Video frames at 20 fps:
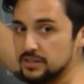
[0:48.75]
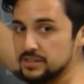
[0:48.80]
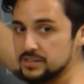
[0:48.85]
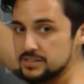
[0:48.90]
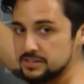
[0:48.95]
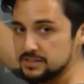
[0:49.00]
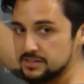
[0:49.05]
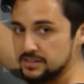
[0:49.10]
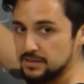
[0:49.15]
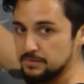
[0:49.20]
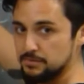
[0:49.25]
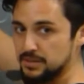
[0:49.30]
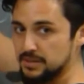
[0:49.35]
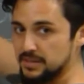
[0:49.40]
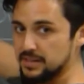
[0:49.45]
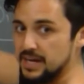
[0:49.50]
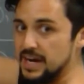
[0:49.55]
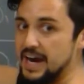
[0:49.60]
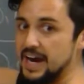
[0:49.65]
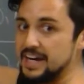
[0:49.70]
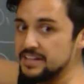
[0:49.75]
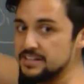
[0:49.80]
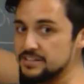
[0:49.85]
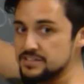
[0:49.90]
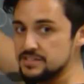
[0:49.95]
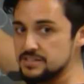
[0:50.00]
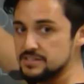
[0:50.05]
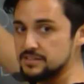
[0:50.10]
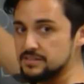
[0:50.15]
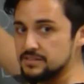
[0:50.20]
That's going to be the
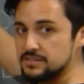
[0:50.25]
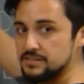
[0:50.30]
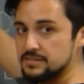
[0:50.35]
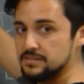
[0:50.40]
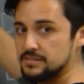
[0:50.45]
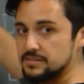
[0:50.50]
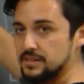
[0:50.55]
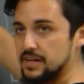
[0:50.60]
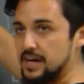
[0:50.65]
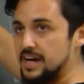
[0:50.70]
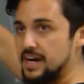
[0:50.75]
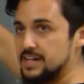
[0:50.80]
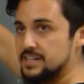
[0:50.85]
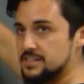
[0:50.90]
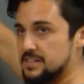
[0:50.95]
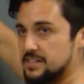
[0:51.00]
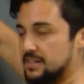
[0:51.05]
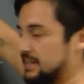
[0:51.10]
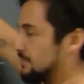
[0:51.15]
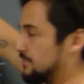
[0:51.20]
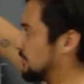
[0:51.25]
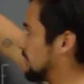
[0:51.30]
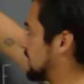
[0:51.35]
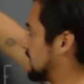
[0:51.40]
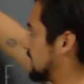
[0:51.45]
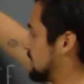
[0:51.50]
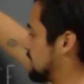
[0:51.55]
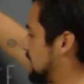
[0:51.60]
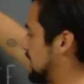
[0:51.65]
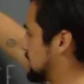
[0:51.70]
highest level
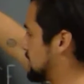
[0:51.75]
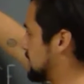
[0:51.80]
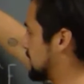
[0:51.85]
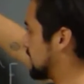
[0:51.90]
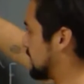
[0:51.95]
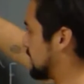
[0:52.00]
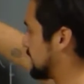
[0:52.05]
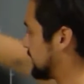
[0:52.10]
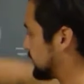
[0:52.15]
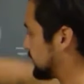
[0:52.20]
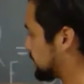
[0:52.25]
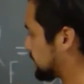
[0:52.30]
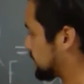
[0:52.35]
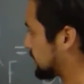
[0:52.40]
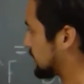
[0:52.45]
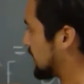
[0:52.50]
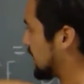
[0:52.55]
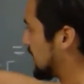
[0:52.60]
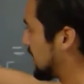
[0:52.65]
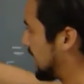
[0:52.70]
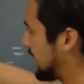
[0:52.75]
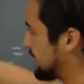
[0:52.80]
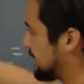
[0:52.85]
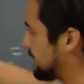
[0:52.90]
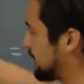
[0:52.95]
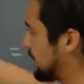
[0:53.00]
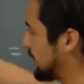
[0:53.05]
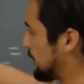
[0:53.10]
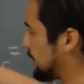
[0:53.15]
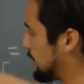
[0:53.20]
that you measure. And
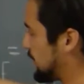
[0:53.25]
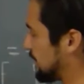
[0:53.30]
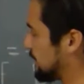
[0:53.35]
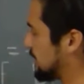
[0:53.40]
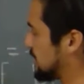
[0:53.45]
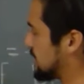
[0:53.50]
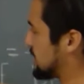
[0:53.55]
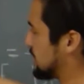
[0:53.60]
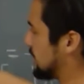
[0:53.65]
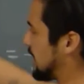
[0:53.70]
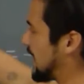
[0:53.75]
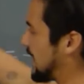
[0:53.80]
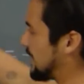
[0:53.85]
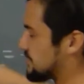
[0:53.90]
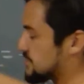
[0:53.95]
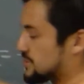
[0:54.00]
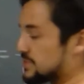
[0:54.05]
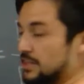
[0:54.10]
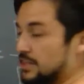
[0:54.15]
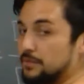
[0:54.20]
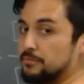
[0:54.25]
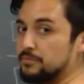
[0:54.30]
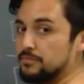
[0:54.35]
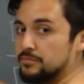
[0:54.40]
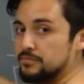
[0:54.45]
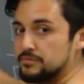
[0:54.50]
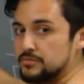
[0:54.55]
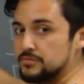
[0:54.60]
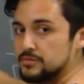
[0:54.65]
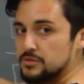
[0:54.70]
then for the pigments, you'll have
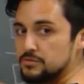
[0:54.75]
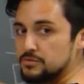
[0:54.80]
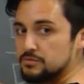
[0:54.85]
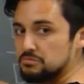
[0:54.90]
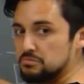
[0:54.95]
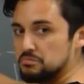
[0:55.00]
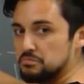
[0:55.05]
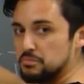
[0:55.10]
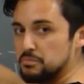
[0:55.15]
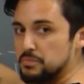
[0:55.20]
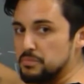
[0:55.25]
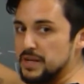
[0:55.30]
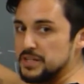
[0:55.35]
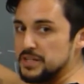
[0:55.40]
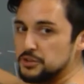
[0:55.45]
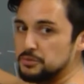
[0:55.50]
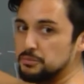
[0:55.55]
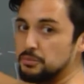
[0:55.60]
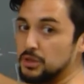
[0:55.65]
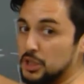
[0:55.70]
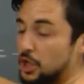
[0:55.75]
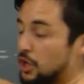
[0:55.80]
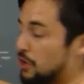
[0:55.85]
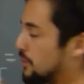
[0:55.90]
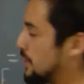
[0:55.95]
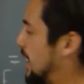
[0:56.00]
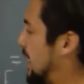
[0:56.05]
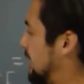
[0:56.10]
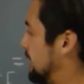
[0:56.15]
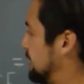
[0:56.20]
some measure below
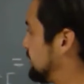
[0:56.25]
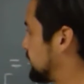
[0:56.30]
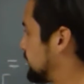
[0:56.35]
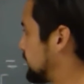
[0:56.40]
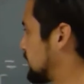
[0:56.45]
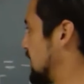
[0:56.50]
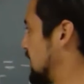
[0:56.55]
that.